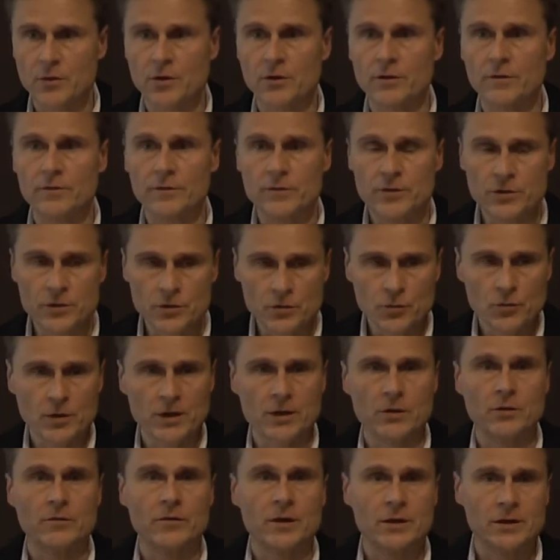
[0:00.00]
of new
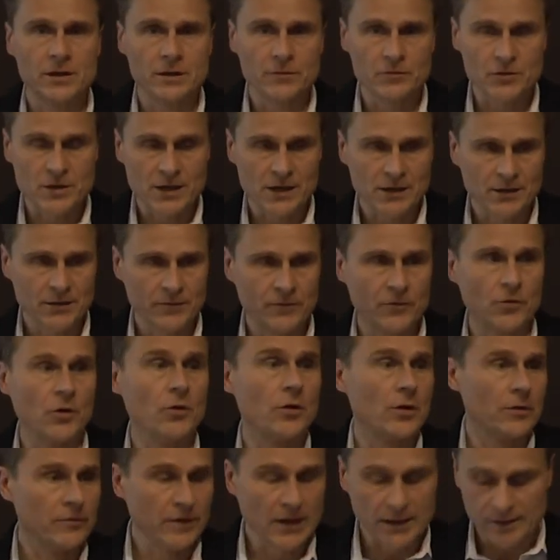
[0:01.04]
innovative drug for
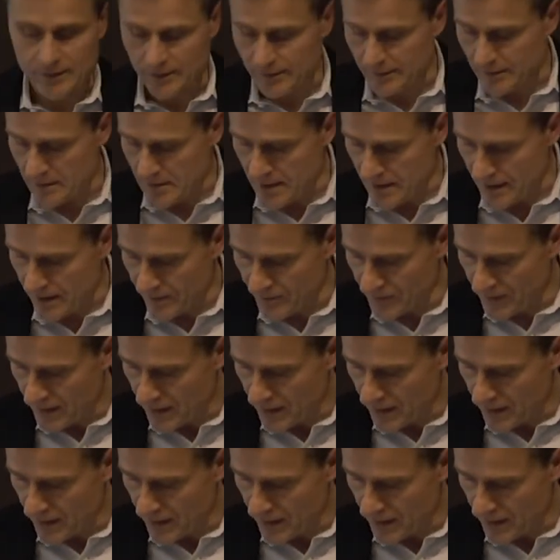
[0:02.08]
all of us in there.